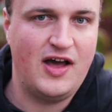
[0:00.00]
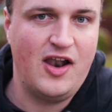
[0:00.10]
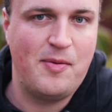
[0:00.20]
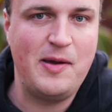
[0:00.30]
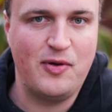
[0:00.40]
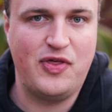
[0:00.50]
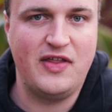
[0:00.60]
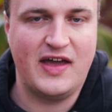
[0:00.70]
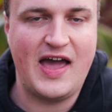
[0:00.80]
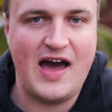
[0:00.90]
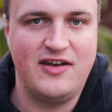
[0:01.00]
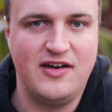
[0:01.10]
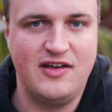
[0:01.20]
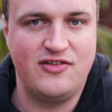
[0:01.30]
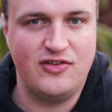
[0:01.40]
a lot of people think that
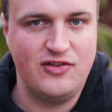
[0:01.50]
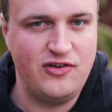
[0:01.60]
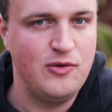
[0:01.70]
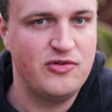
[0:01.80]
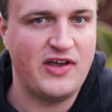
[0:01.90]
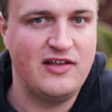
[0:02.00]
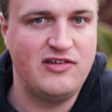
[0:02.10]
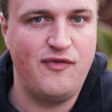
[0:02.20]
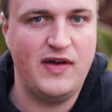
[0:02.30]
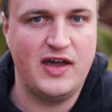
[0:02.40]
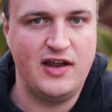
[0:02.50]
gardening is too scientific